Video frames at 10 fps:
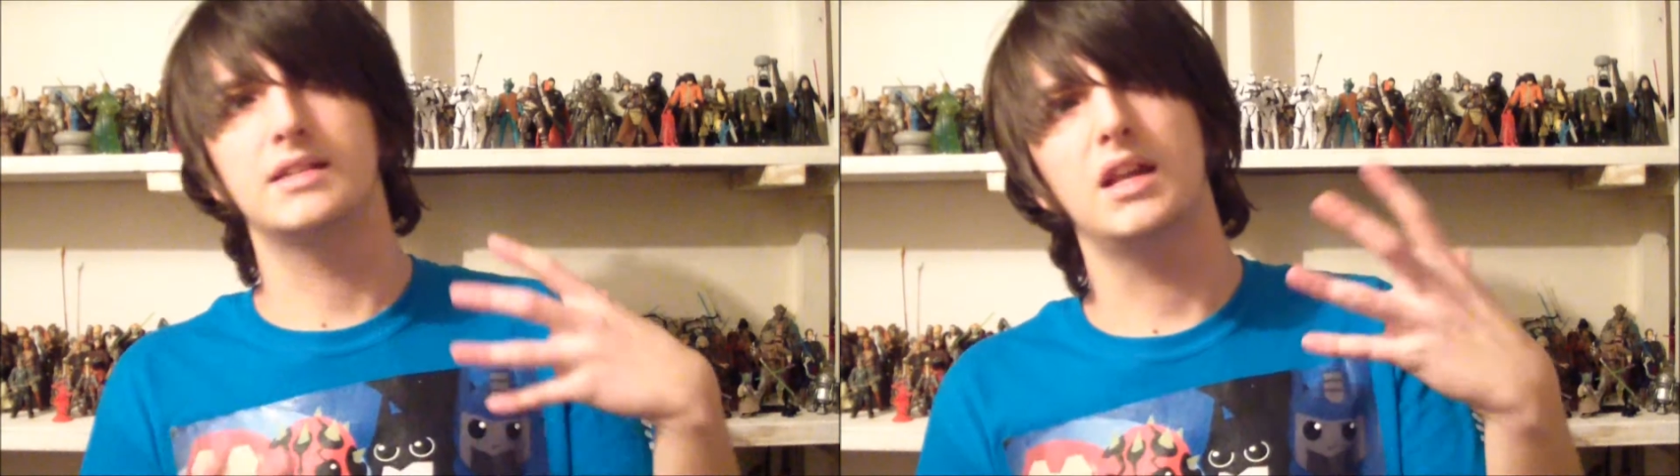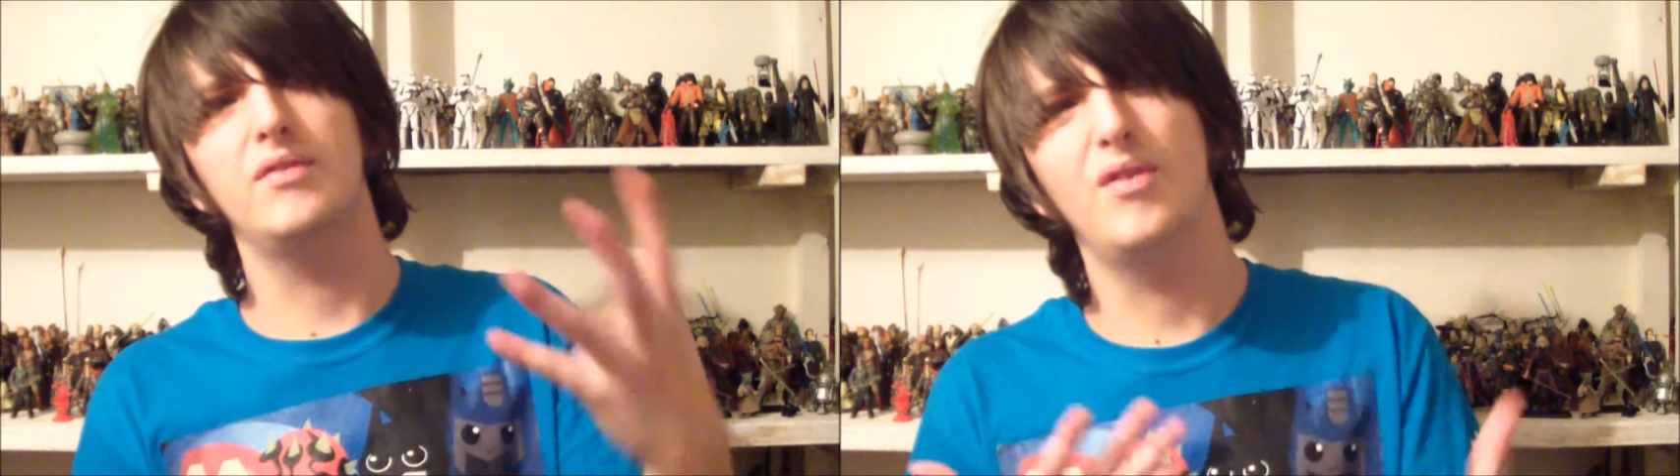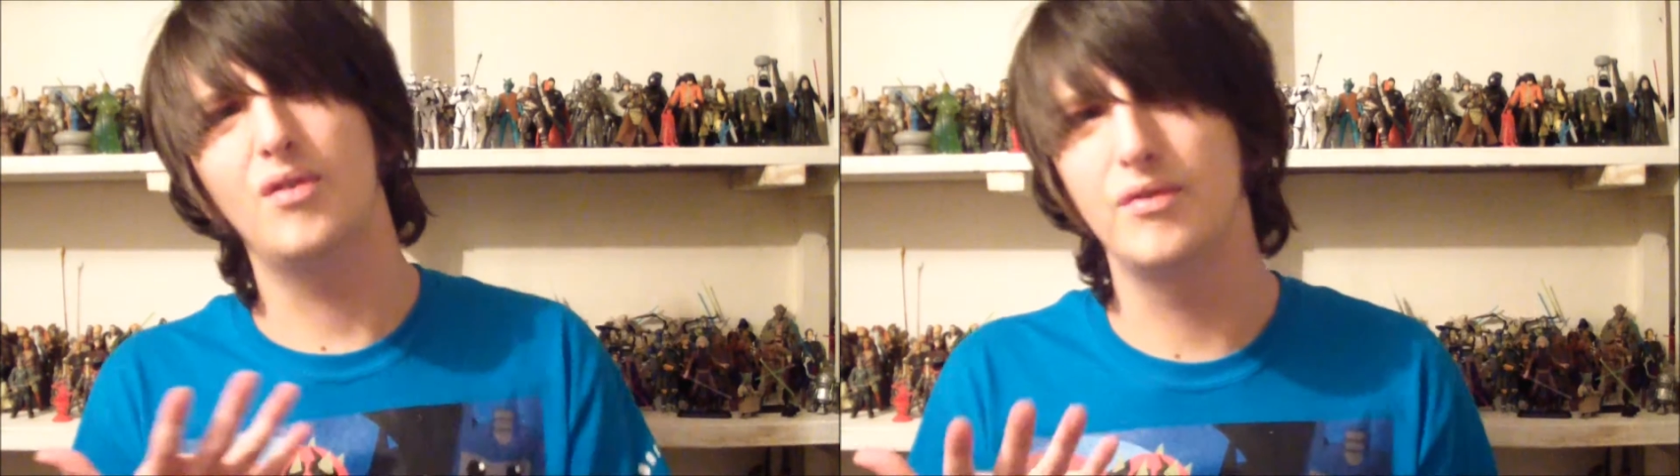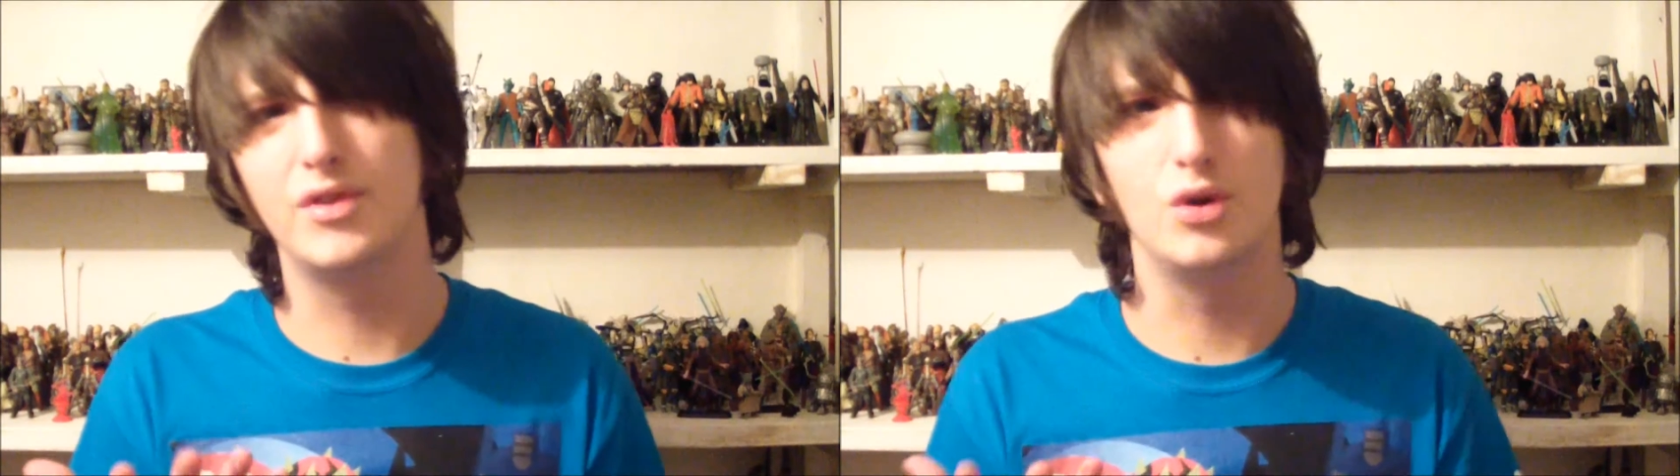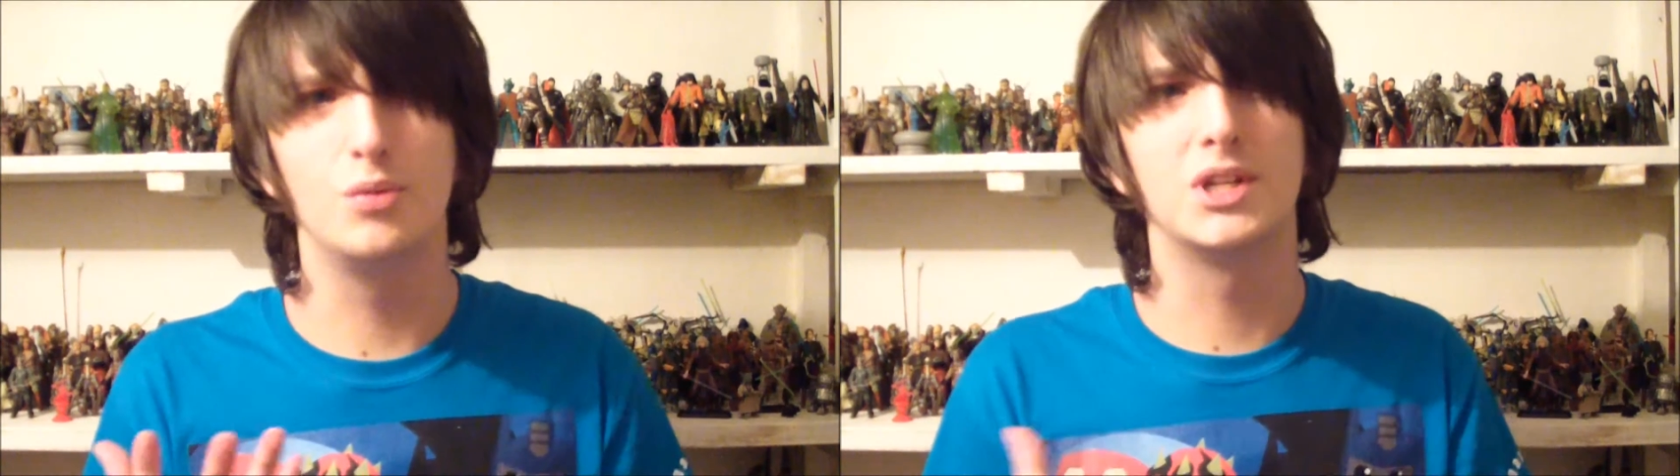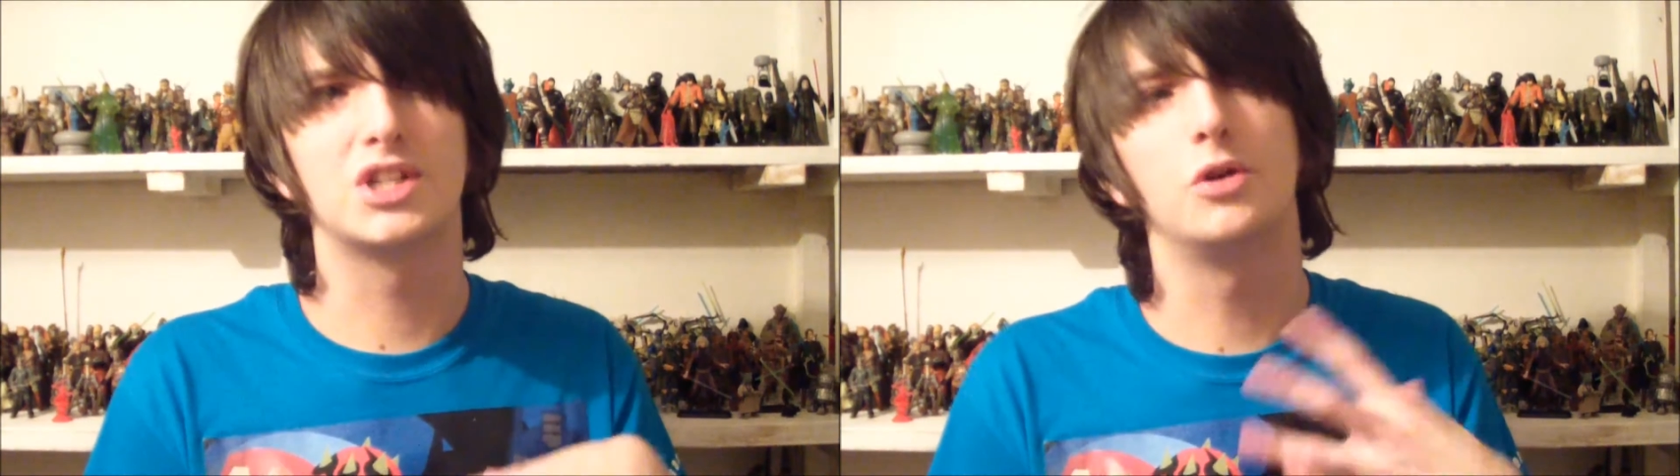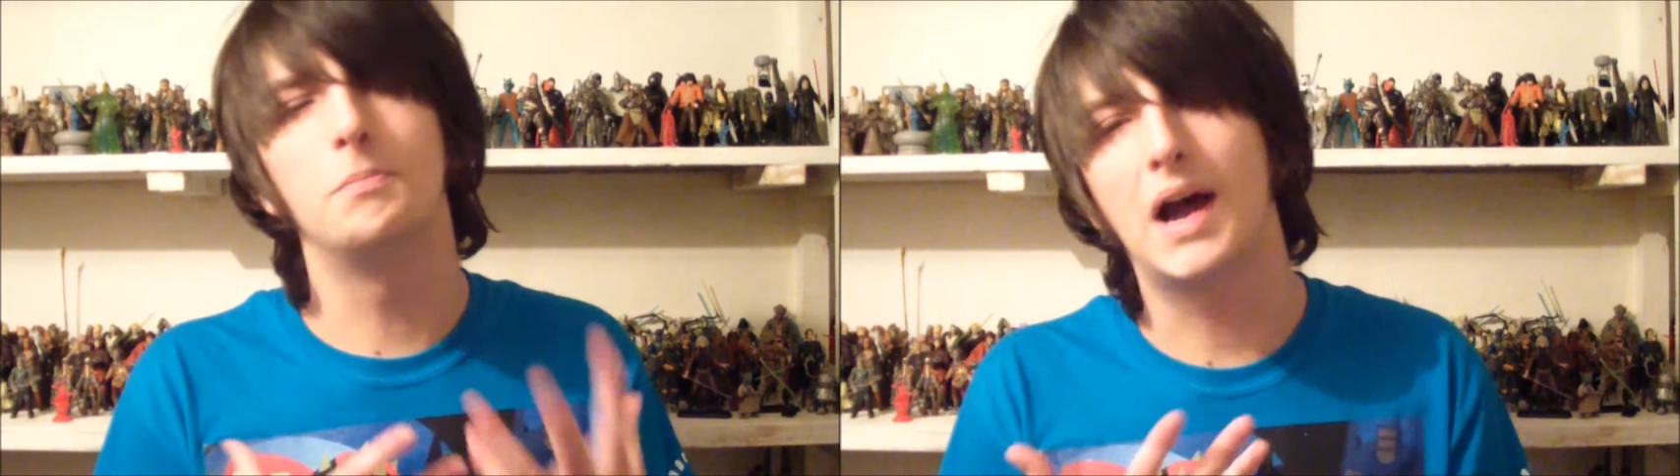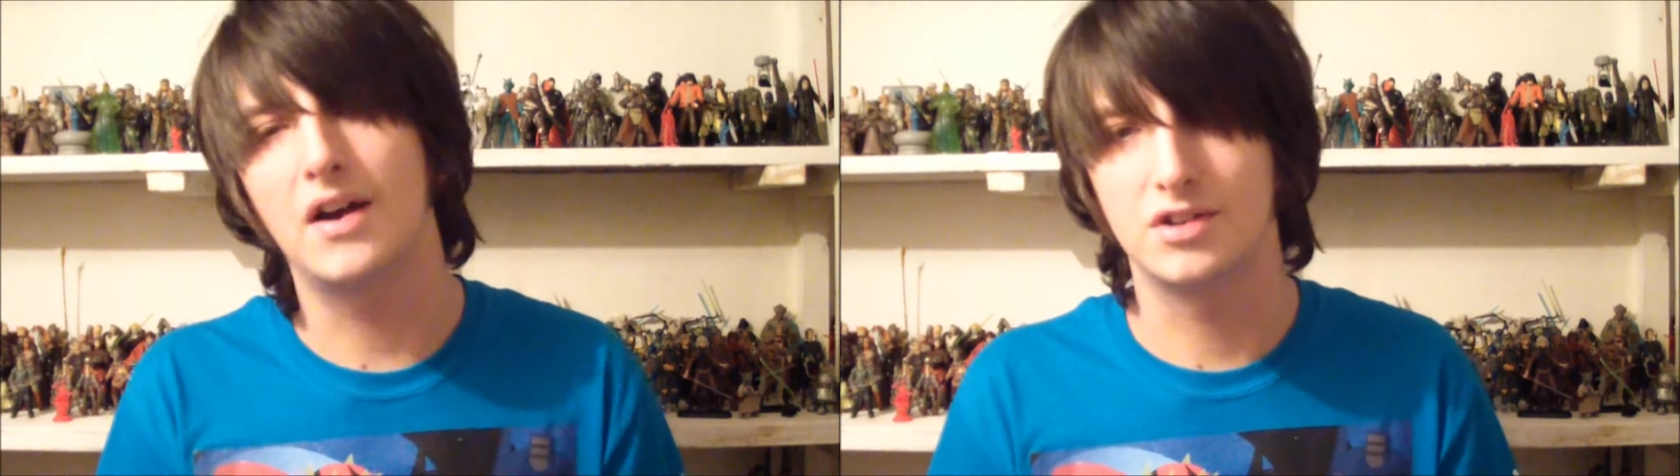kind of a review, but it's a
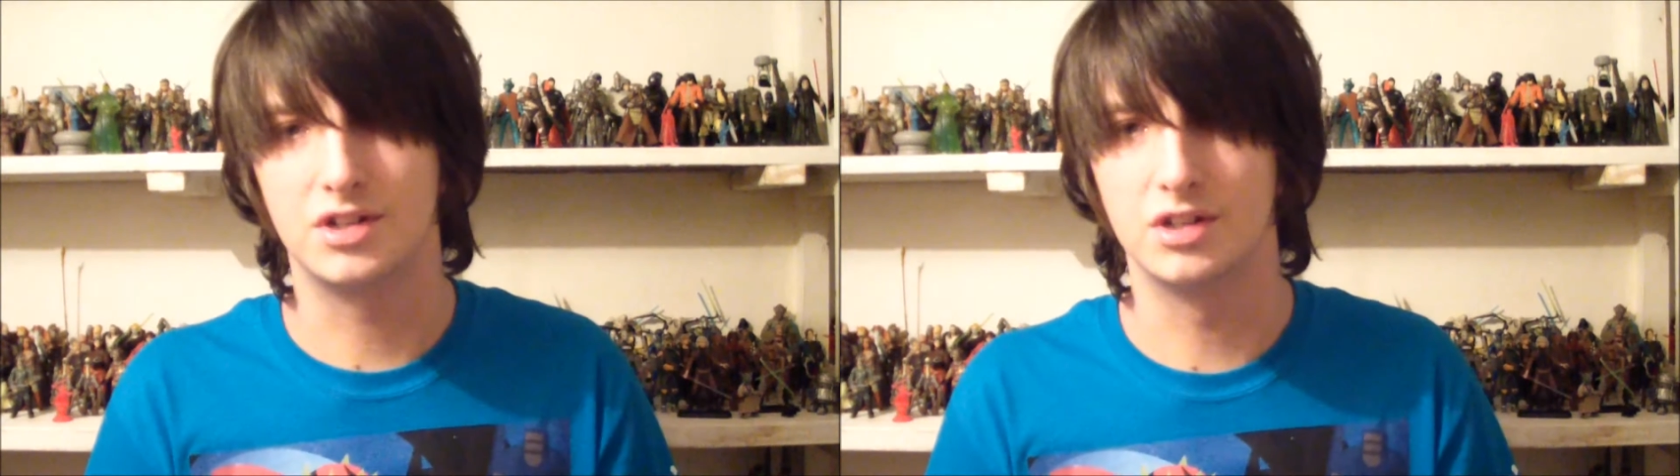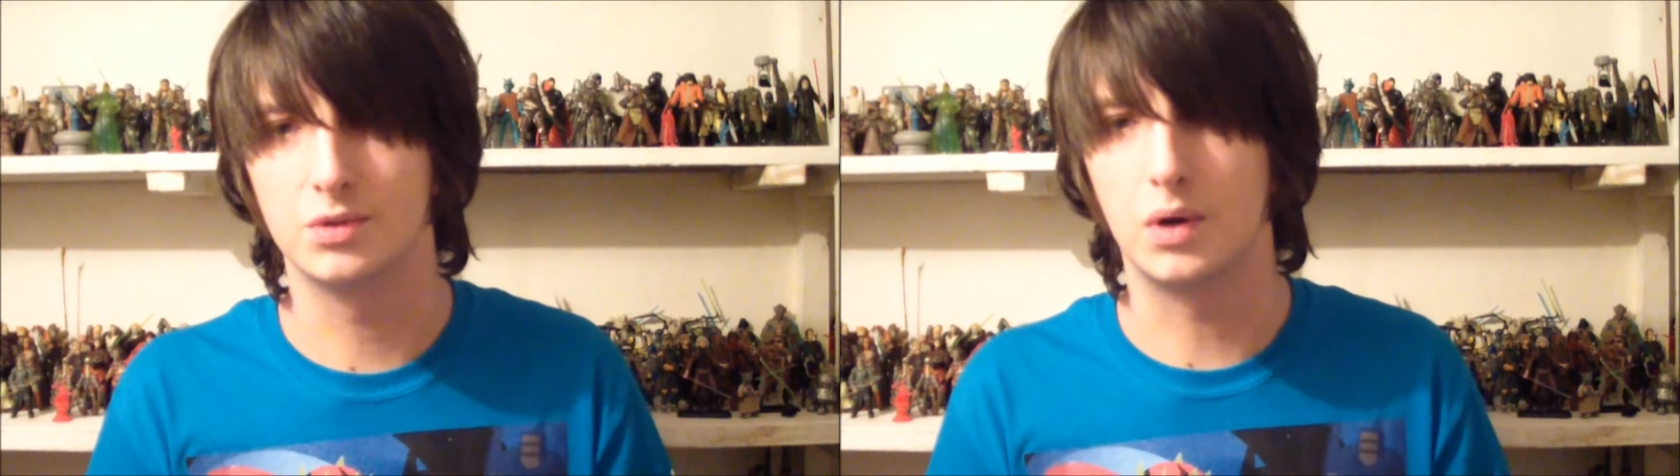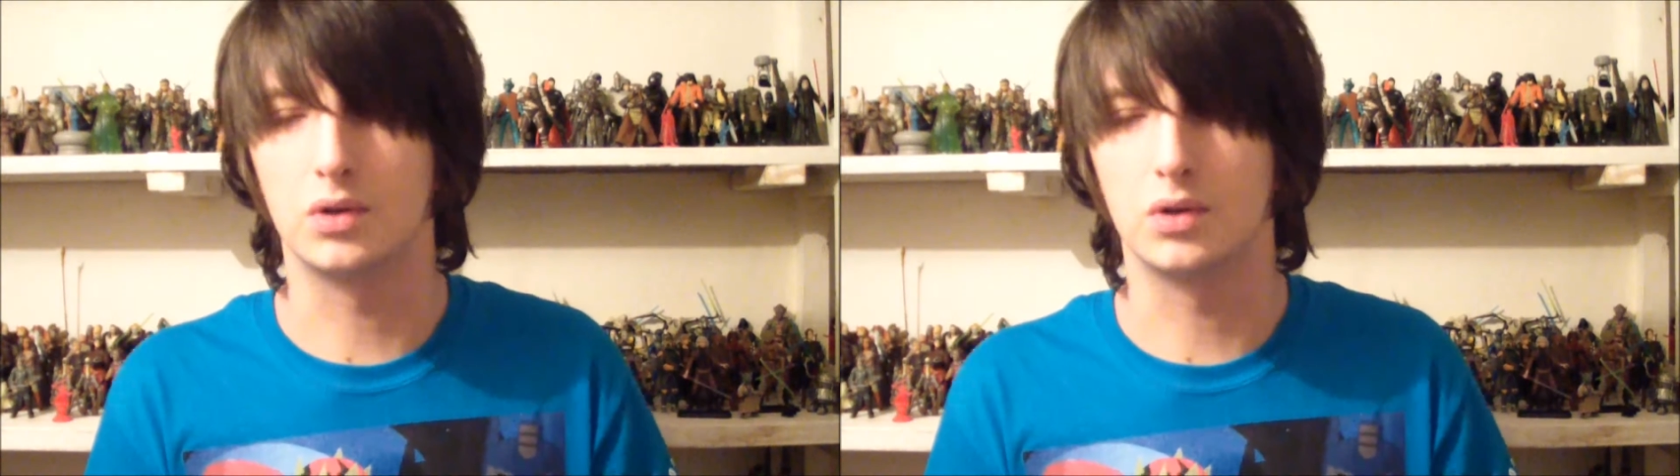comparison as well,